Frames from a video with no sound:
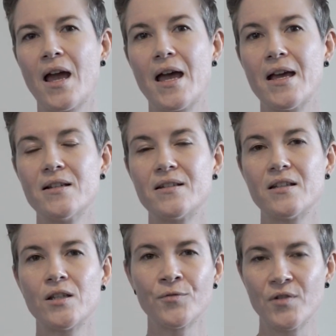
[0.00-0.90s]
And
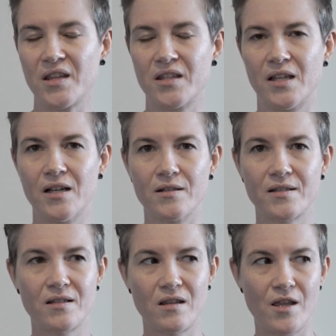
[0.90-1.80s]
if nothing
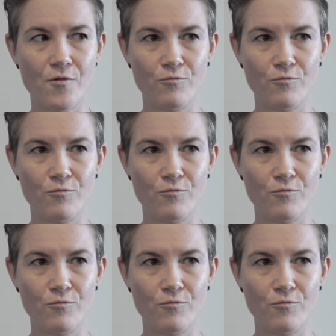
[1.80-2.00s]
else, they're